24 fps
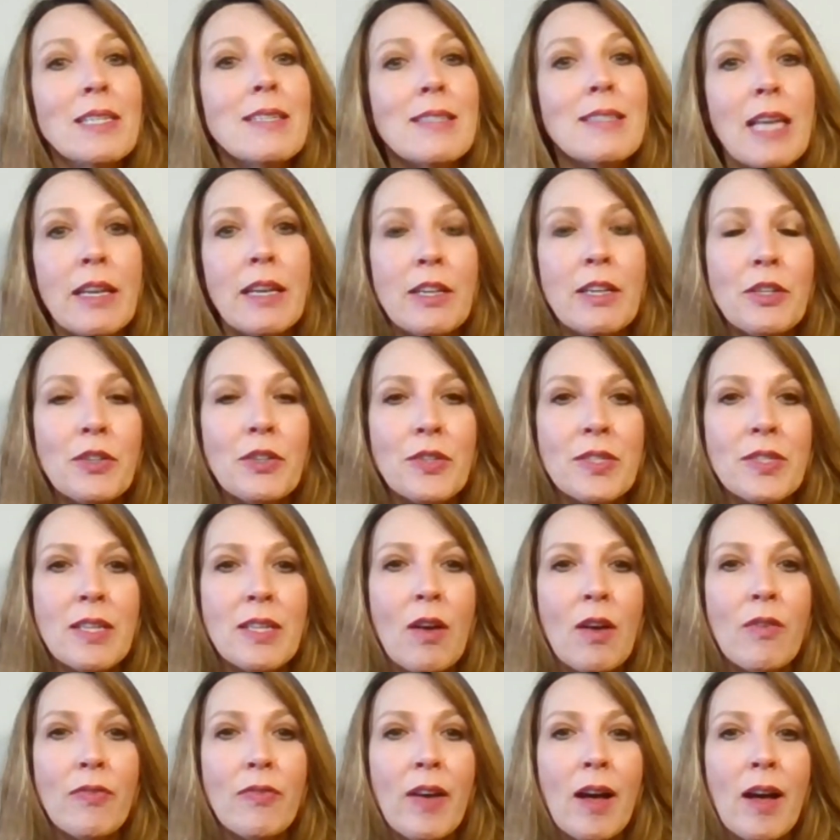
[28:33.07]
setting
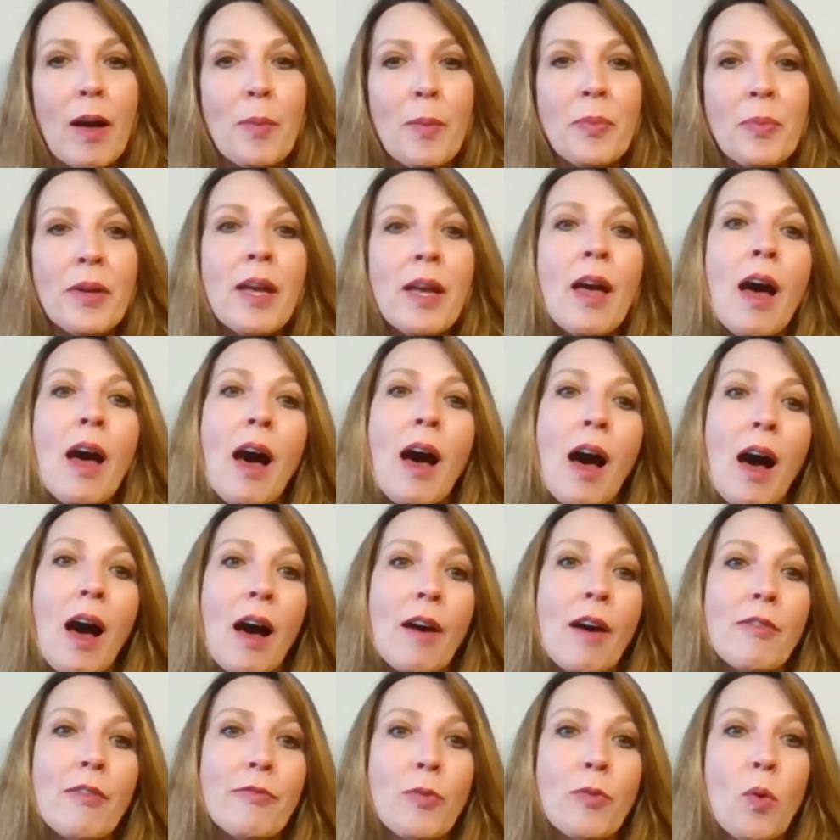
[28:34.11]
yourself up
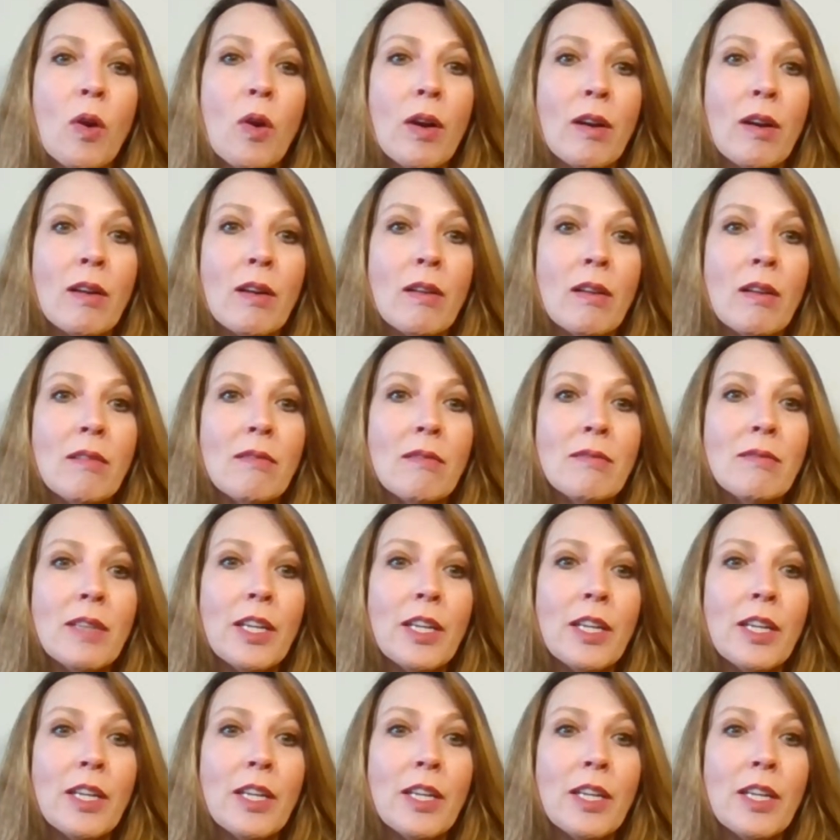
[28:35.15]
for